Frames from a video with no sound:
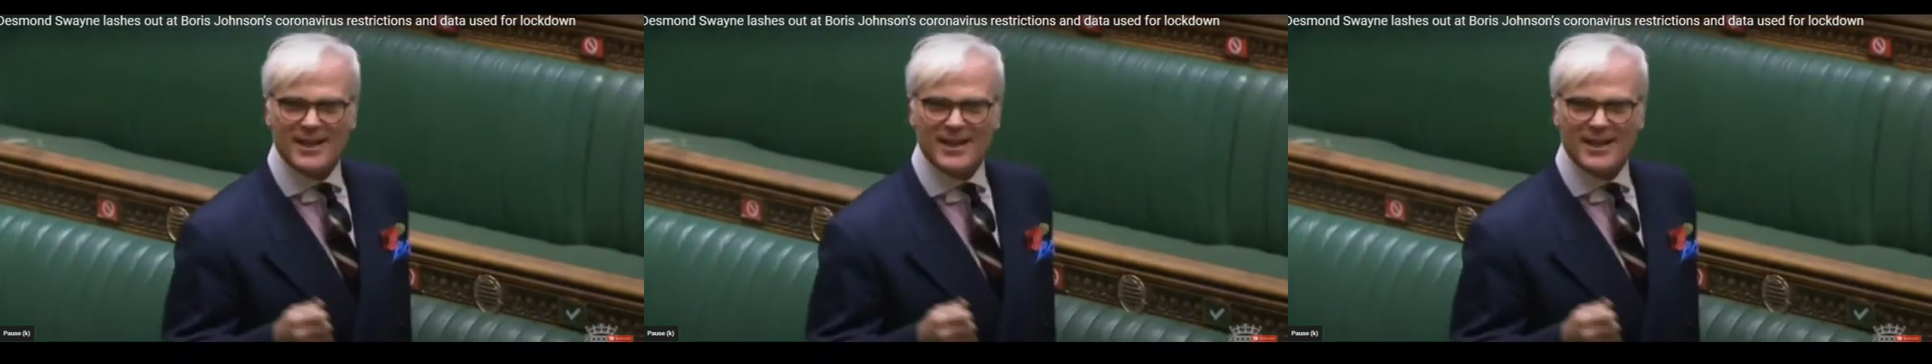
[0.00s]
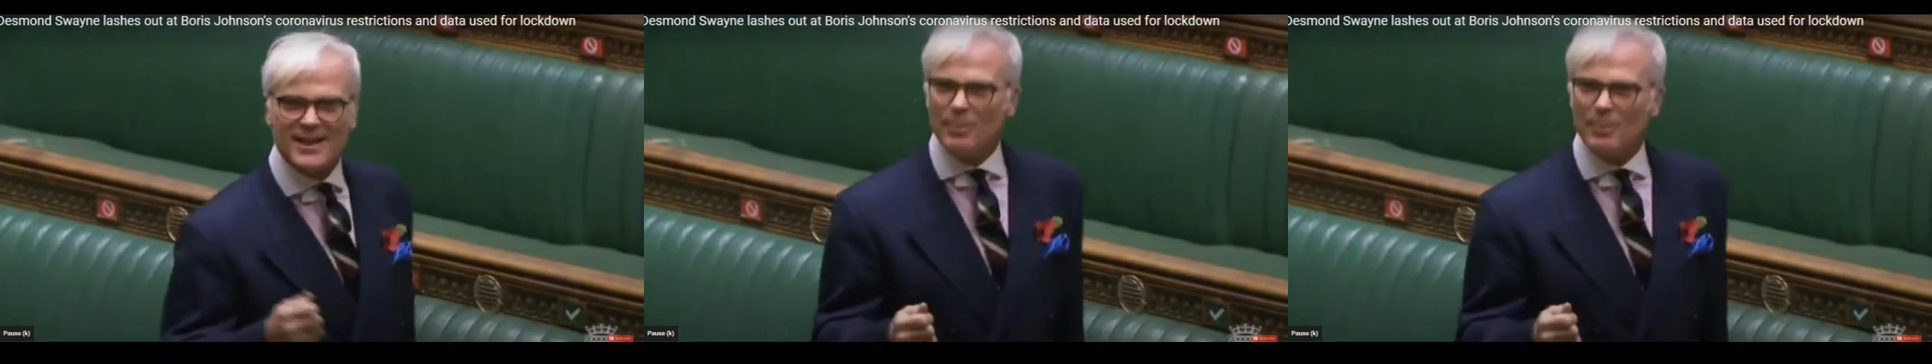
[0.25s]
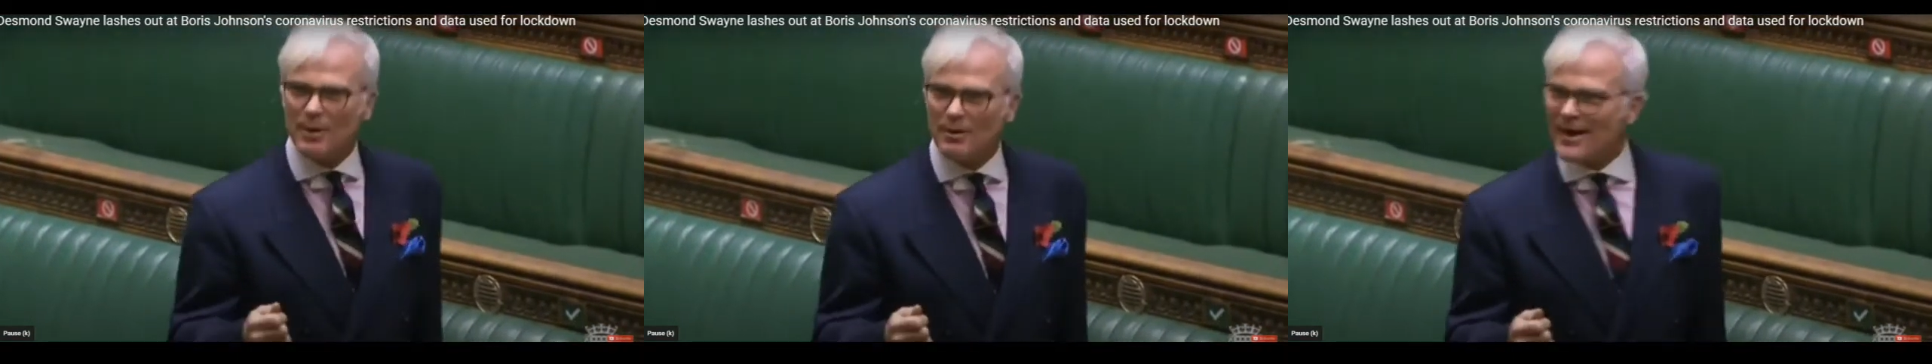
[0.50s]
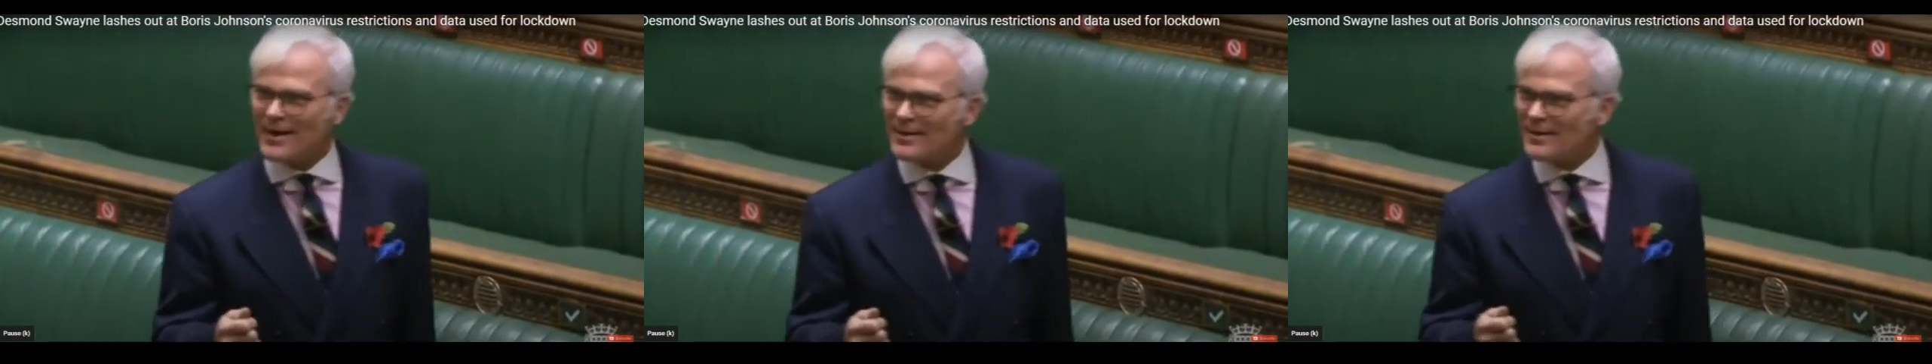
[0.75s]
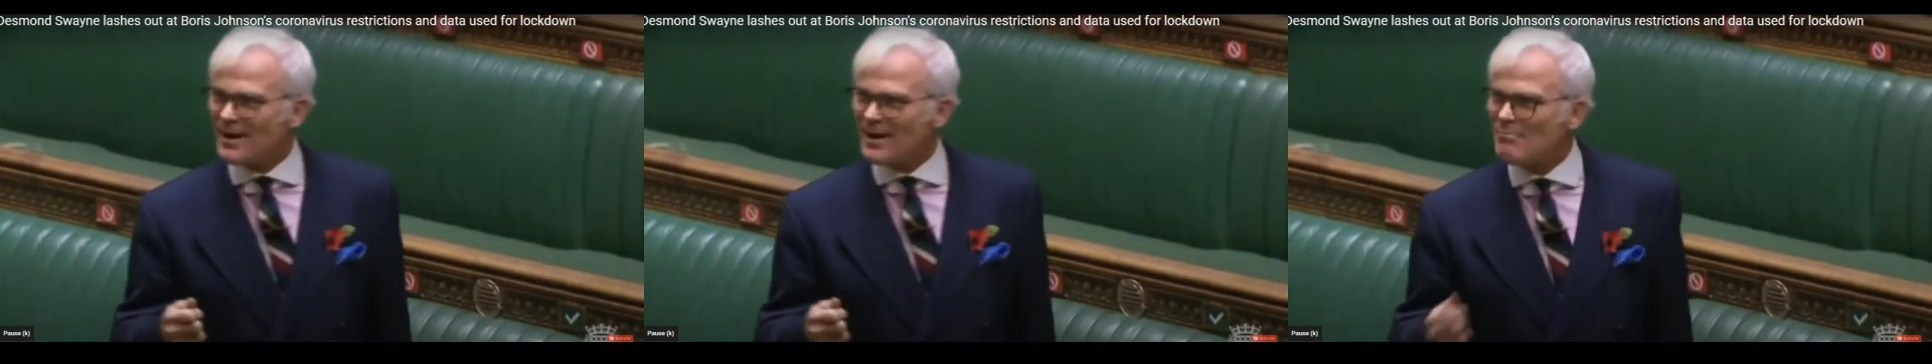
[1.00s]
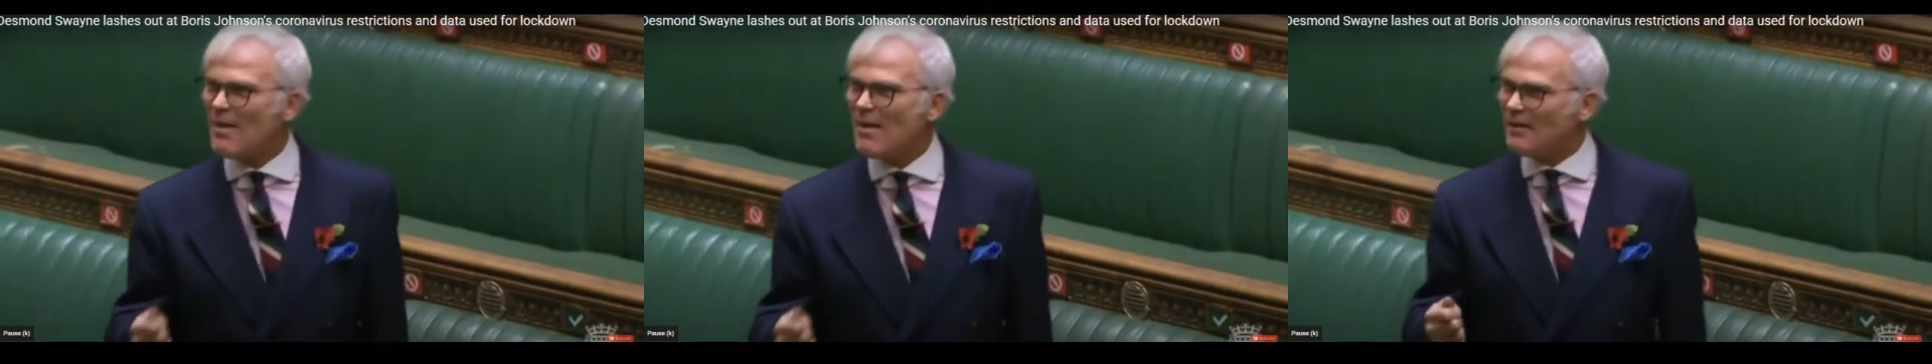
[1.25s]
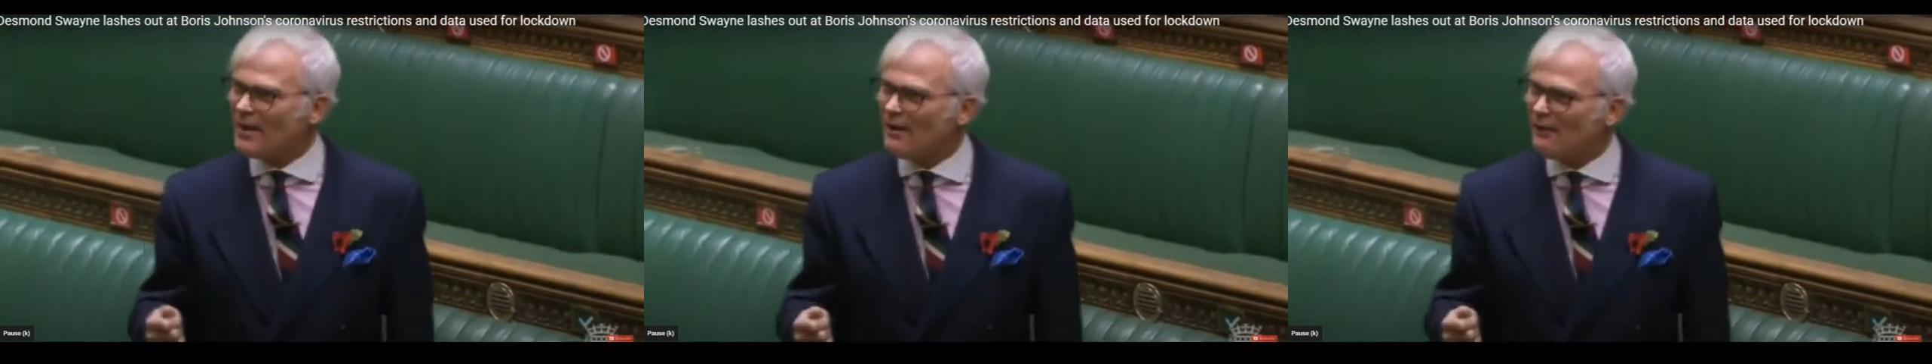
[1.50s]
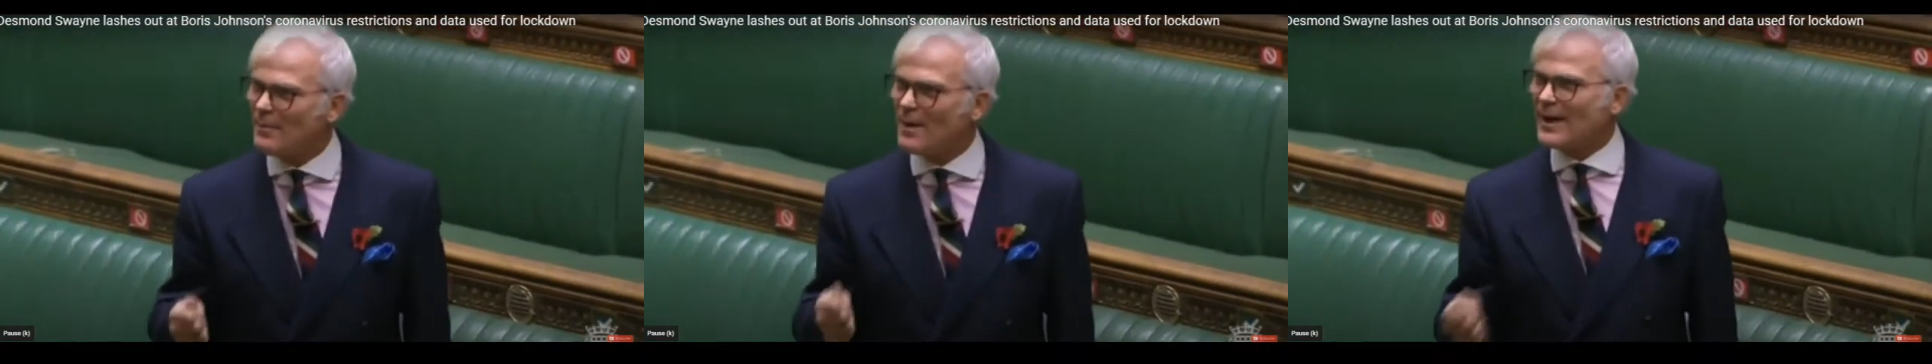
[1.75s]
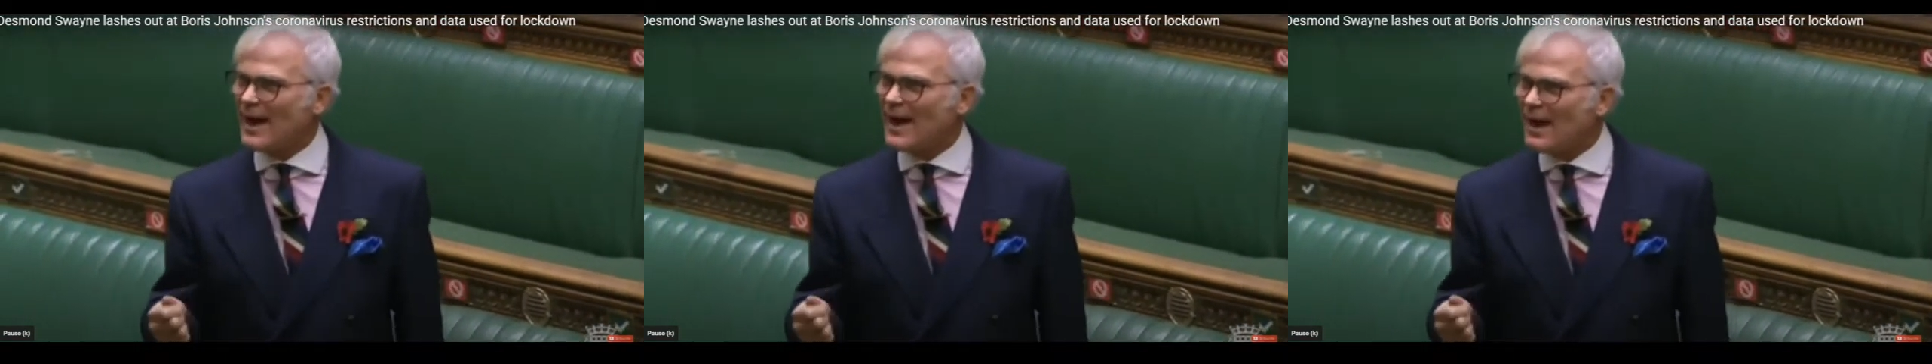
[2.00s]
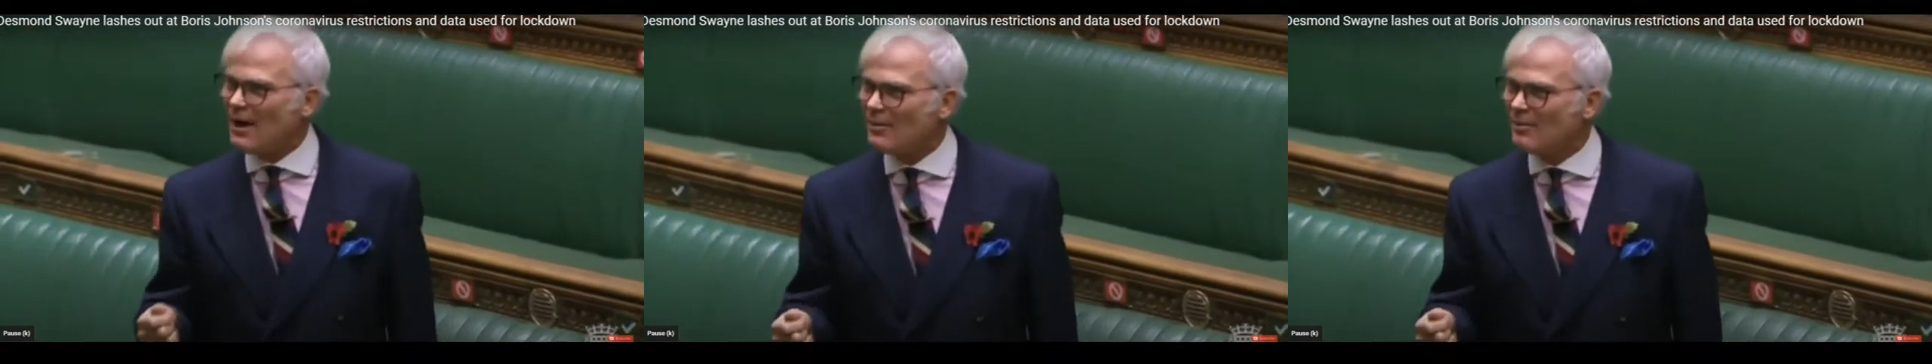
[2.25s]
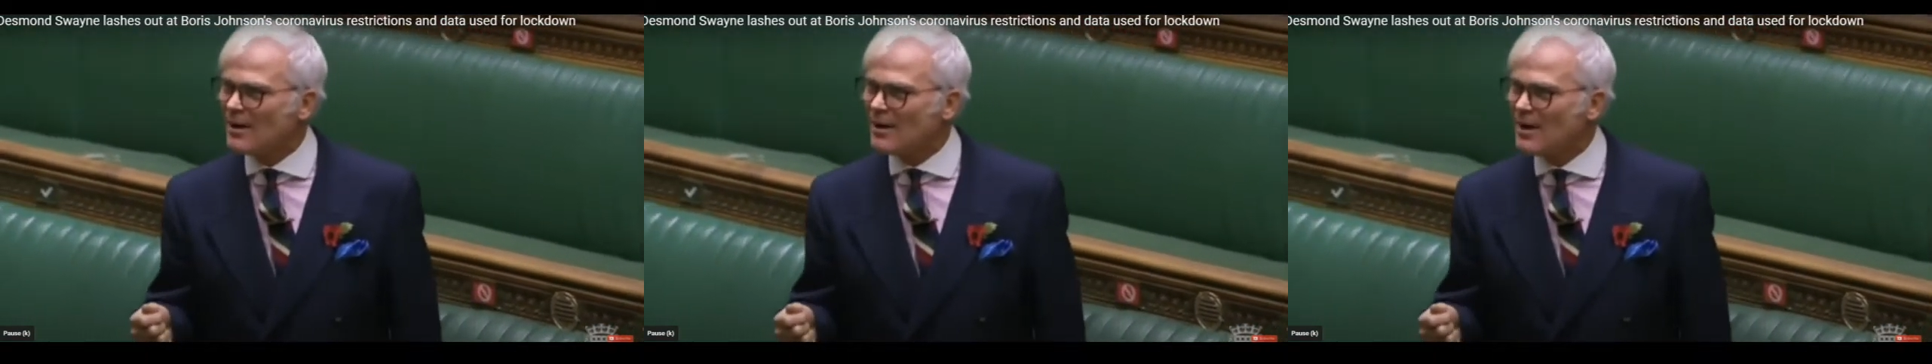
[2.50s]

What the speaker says: to liberate her mother from a care home.